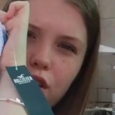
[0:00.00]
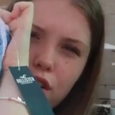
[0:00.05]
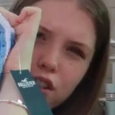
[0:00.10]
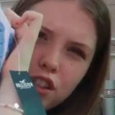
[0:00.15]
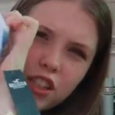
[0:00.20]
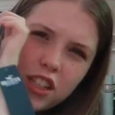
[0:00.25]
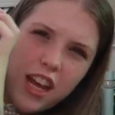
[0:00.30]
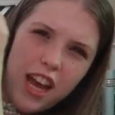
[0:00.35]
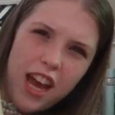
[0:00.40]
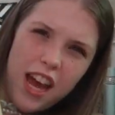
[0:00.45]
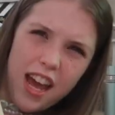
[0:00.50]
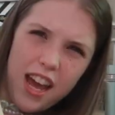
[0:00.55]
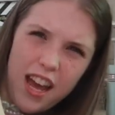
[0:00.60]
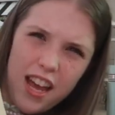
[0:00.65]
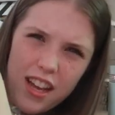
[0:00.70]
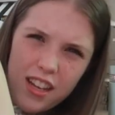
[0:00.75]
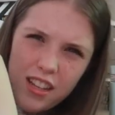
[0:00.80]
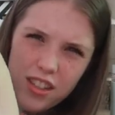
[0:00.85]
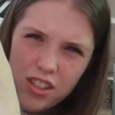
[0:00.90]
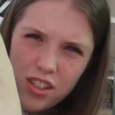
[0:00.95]

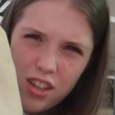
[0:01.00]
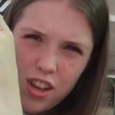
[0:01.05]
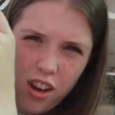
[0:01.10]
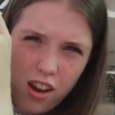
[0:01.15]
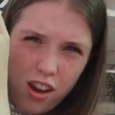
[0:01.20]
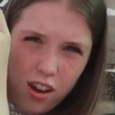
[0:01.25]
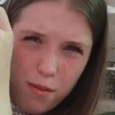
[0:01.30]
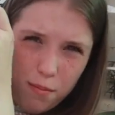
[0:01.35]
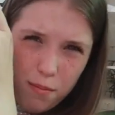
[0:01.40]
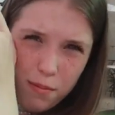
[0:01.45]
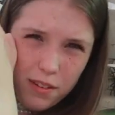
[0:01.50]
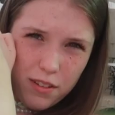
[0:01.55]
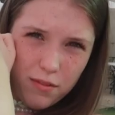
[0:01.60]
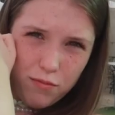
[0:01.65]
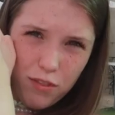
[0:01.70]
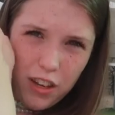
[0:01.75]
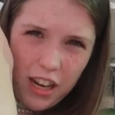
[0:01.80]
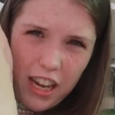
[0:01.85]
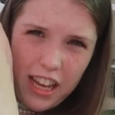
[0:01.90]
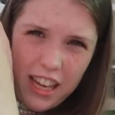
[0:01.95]
Crochet, top,
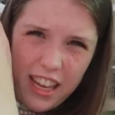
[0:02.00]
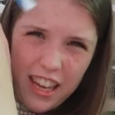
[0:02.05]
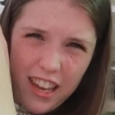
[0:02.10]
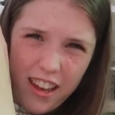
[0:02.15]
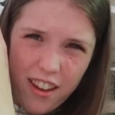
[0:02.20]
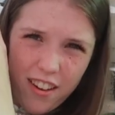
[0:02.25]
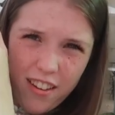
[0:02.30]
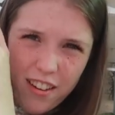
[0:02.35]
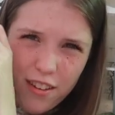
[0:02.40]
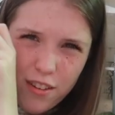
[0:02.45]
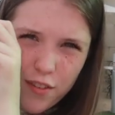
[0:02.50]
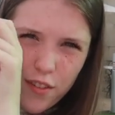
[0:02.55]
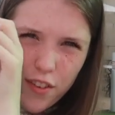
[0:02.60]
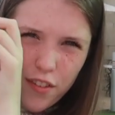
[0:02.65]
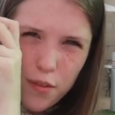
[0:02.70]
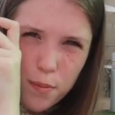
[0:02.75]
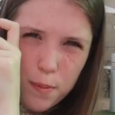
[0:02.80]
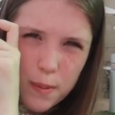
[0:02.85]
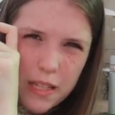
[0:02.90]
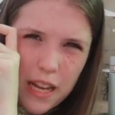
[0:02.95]
really cute. It
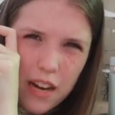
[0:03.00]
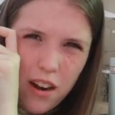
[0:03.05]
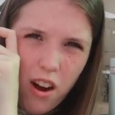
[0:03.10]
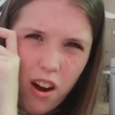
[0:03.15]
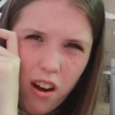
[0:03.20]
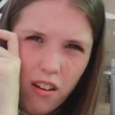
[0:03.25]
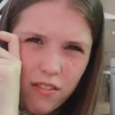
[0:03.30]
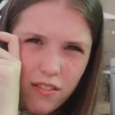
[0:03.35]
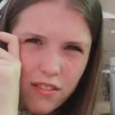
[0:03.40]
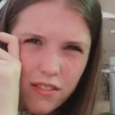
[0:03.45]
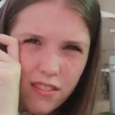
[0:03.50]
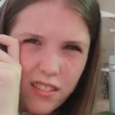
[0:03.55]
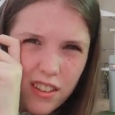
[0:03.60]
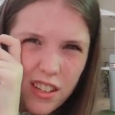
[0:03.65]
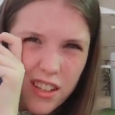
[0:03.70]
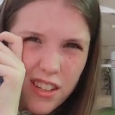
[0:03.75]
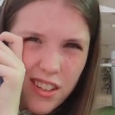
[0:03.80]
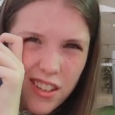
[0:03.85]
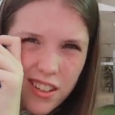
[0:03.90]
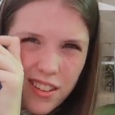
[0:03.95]
was 50% off.
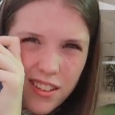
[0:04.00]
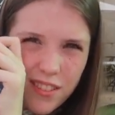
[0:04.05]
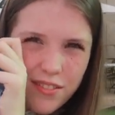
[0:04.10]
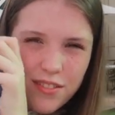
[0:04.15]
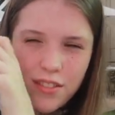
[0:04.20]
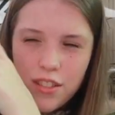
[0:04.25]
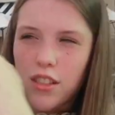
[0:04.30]
Cute.